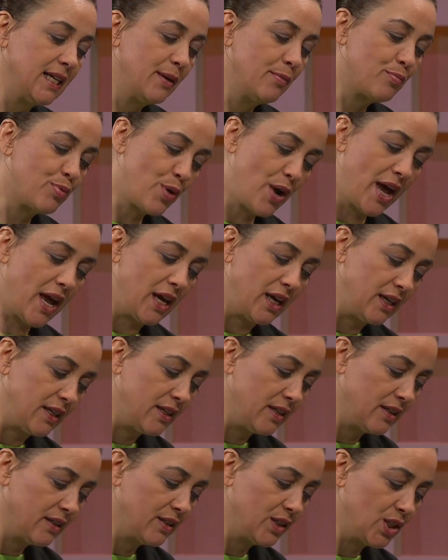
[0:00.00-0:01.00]
prayed
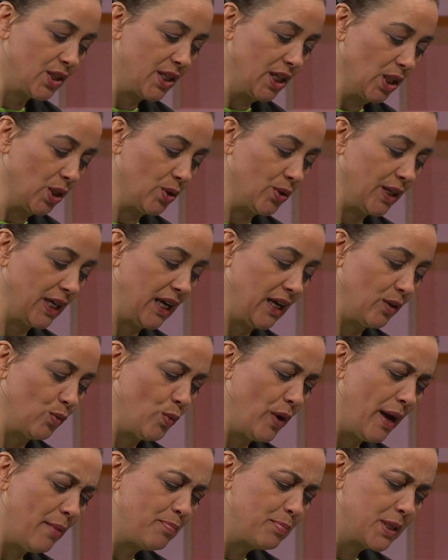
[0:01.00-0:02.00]
to the Lord and
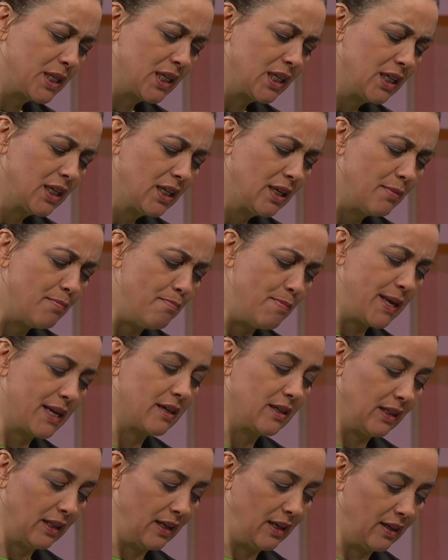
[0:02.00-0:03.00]
wept
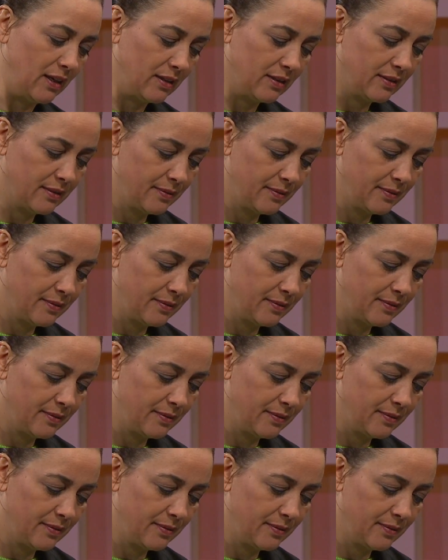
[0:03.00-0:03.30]
bitterly.